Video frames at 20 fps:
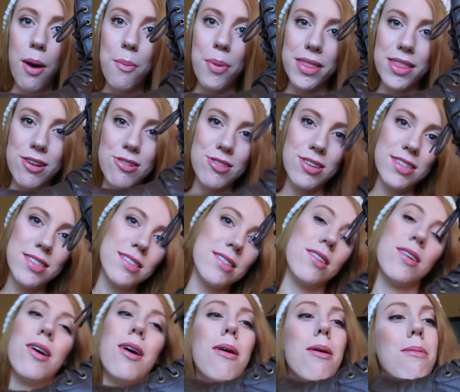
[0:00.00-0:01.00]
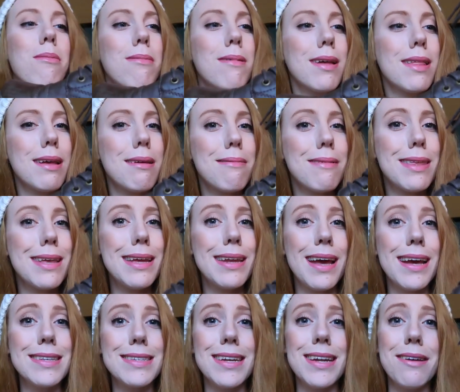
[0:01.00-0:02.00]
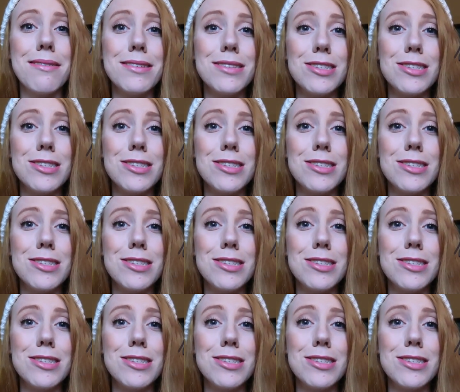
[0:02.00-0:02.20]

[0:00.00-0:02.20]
But they're just really, really nice and I